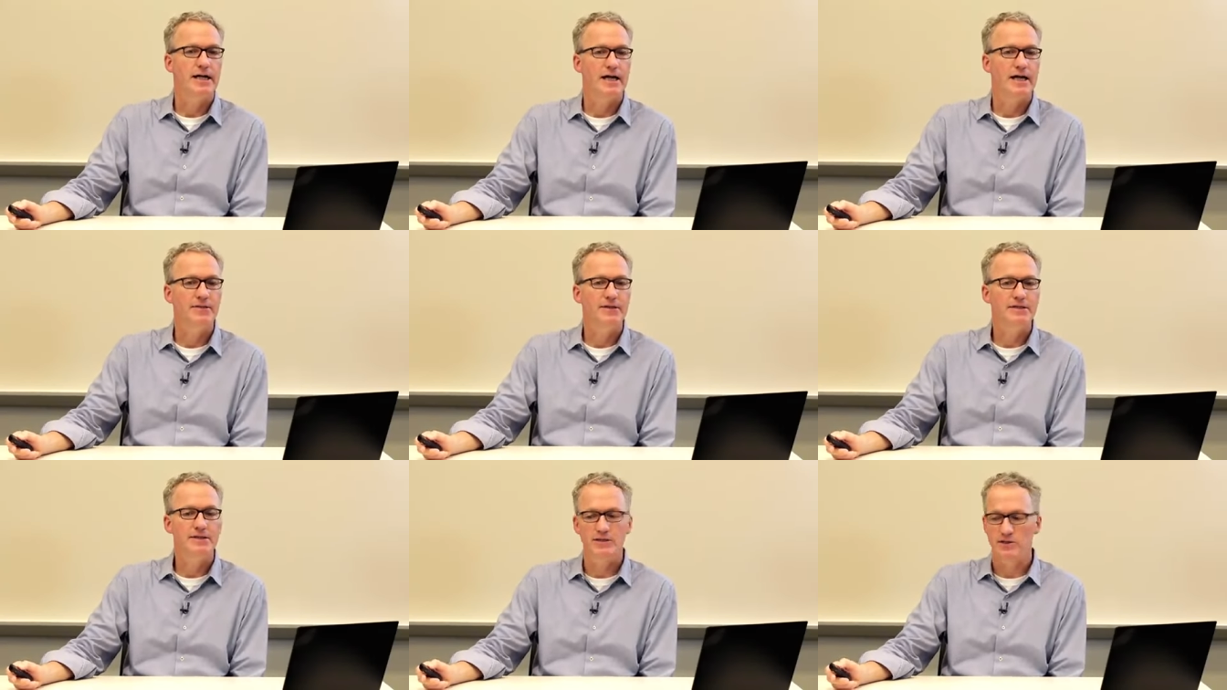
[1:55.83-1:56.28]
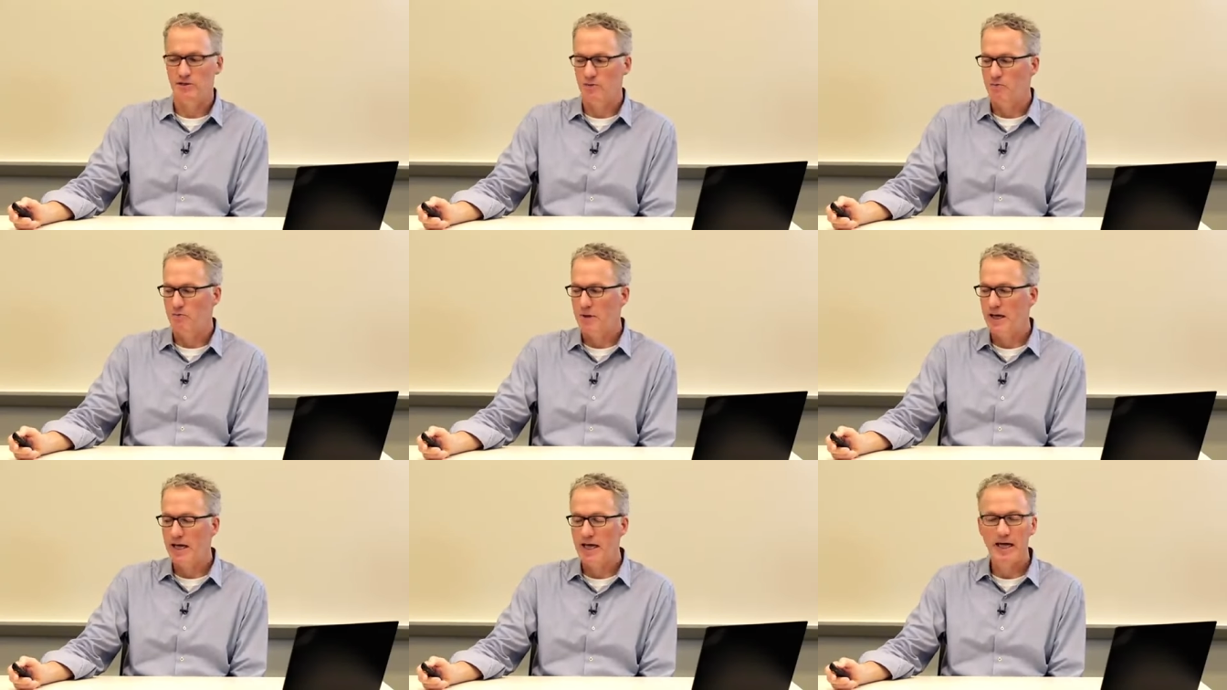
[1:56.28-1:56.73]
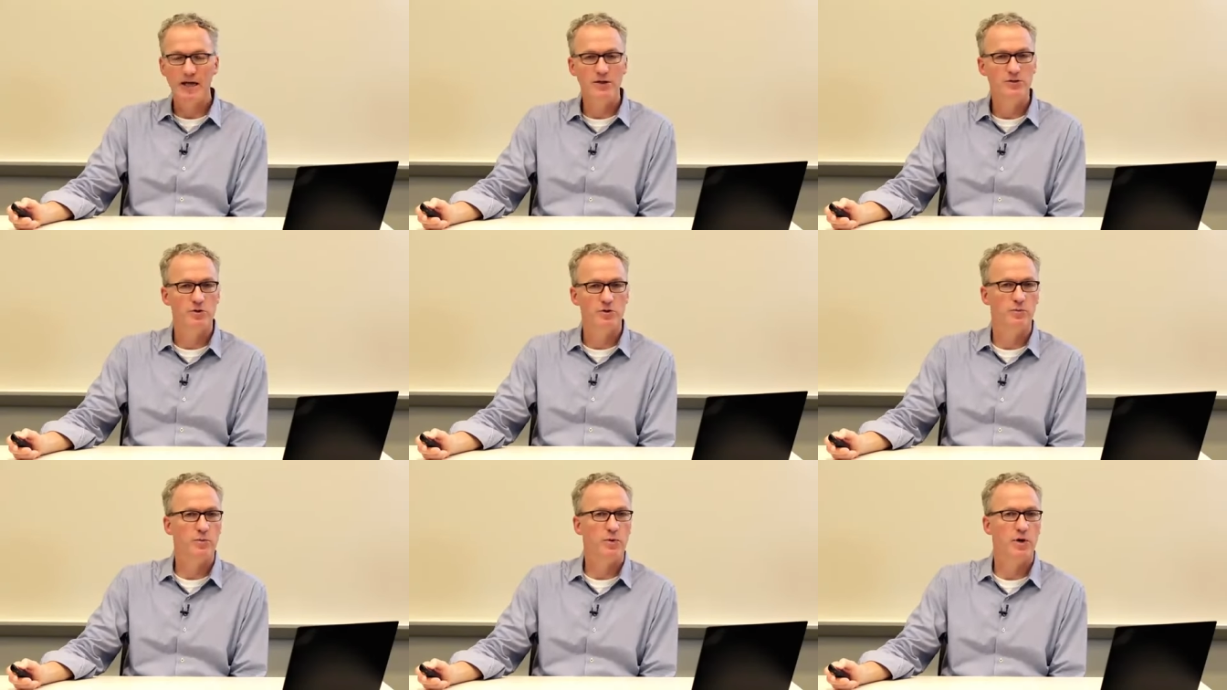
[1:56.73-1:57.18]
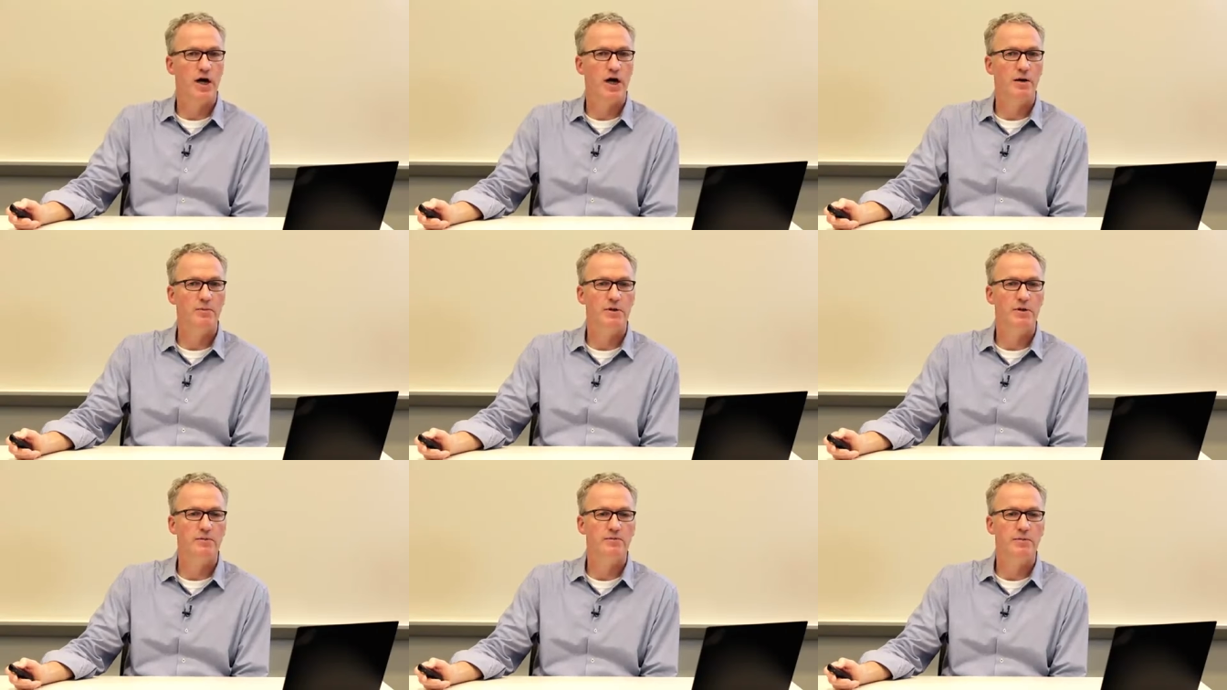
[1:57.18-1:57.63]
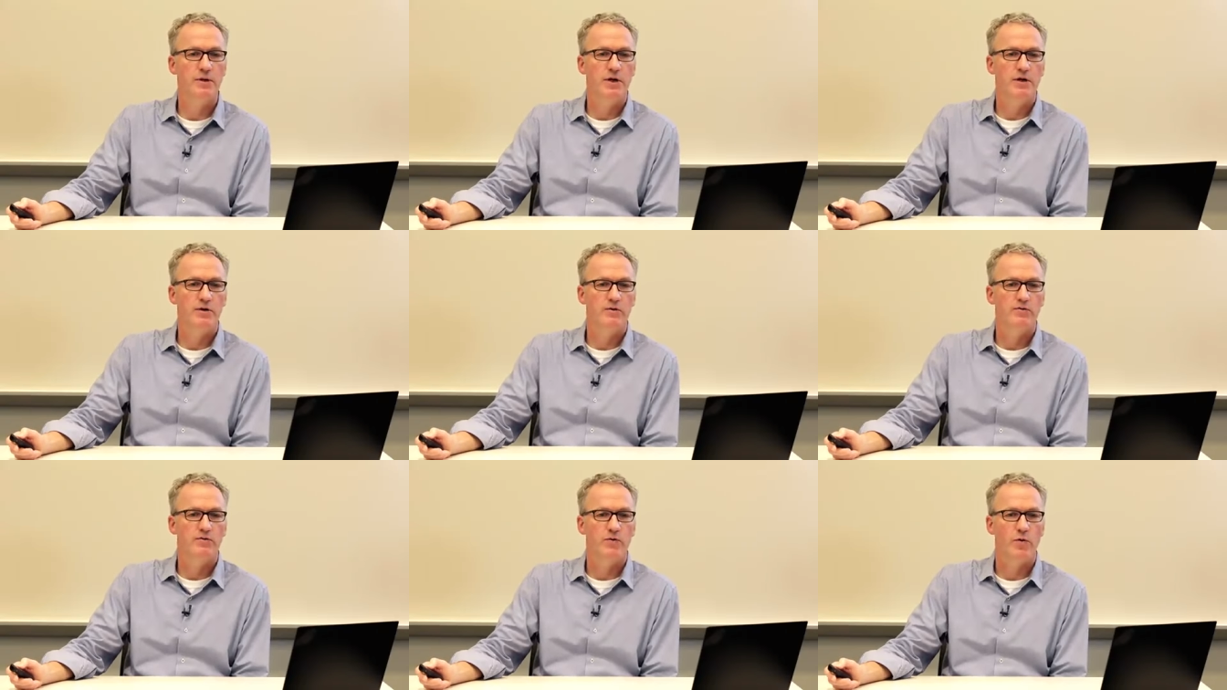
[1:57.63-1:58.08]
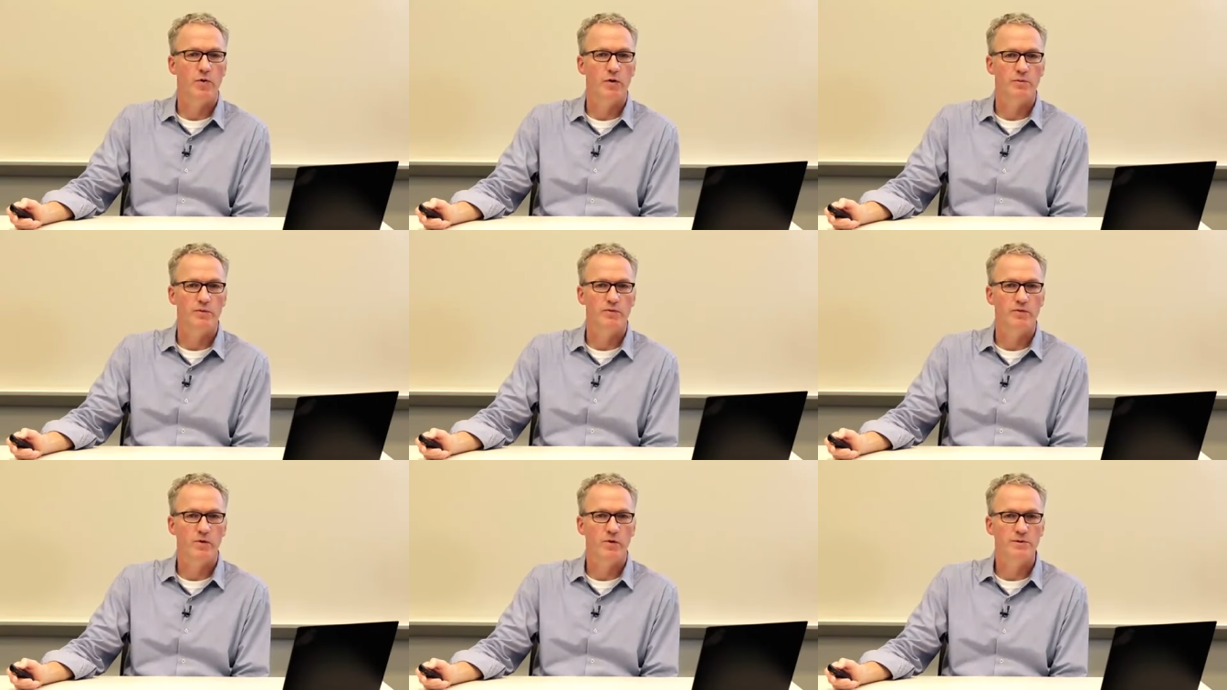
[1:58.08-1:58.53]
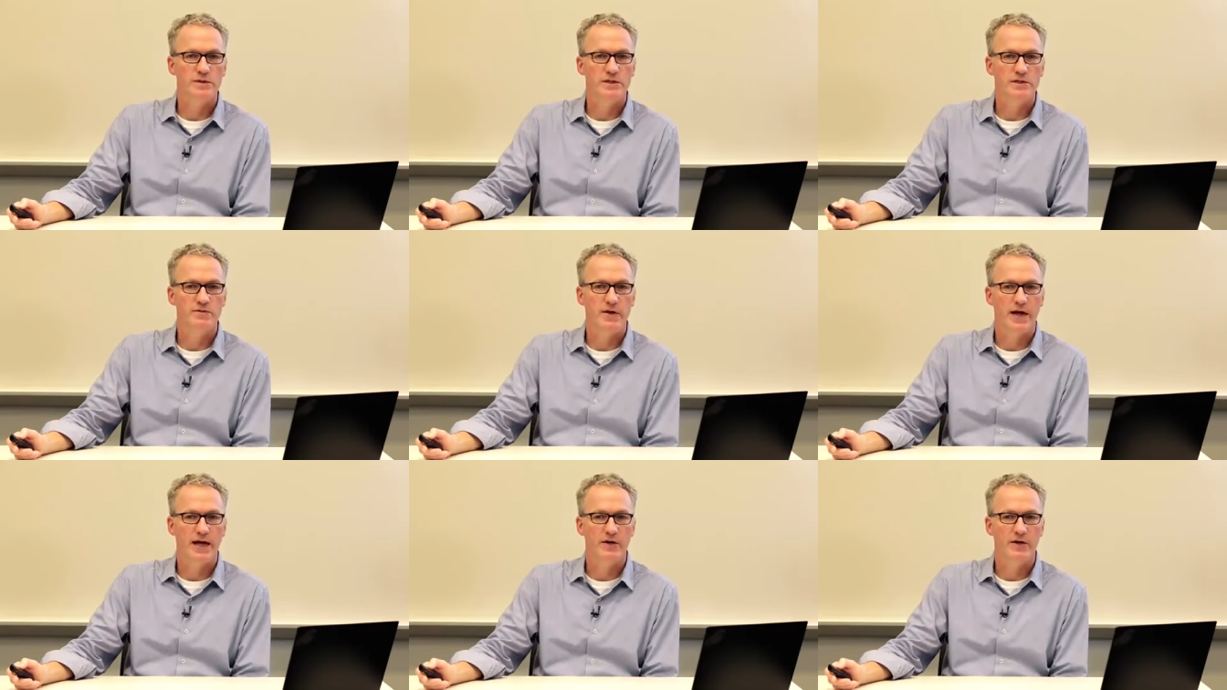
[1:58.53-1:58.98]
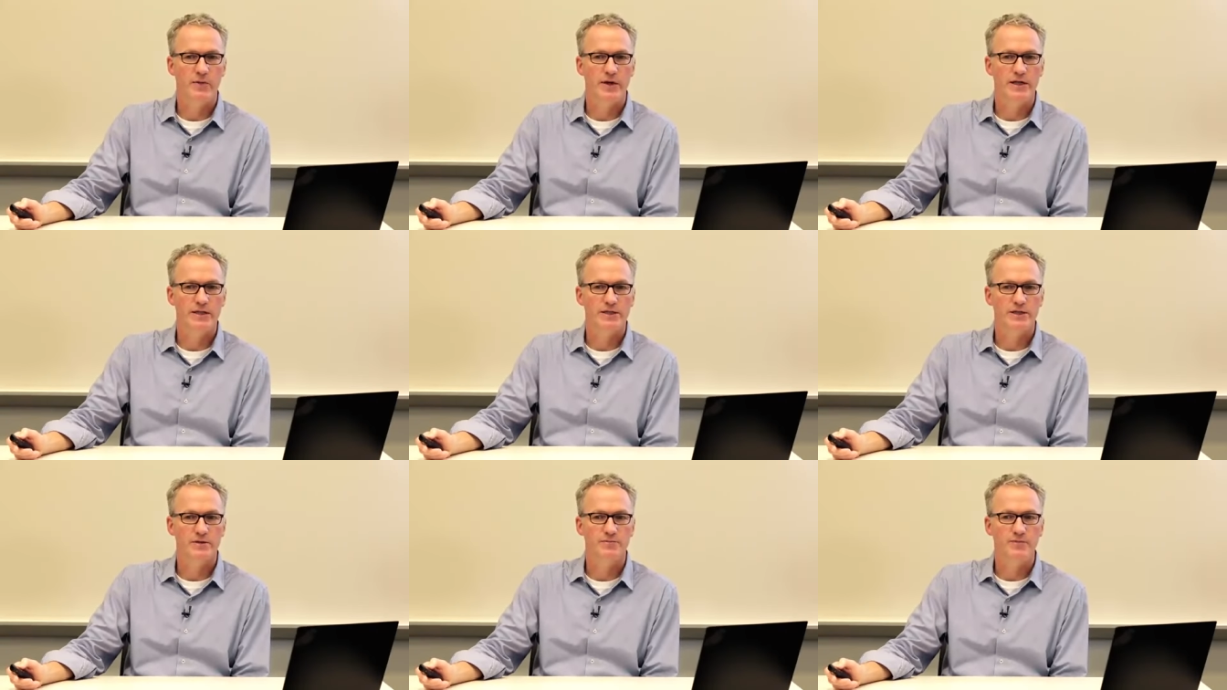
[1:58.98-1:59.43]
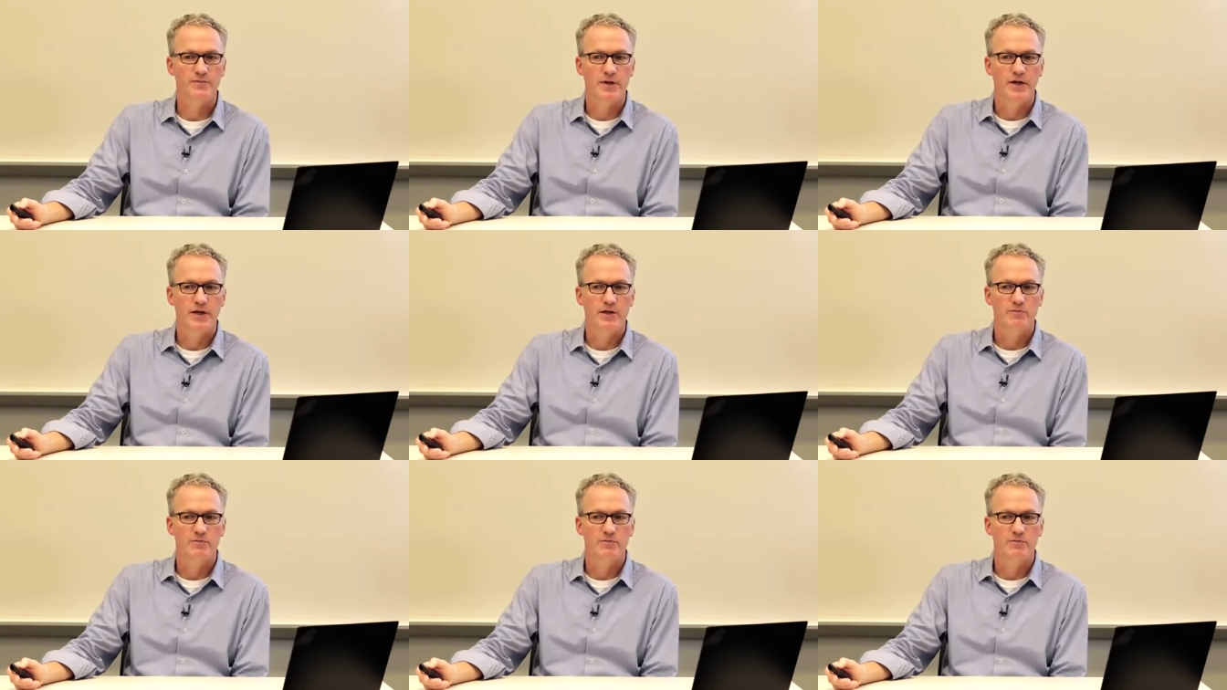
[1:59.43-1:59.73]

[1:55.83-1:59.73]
And this is a major problem for performance evaluation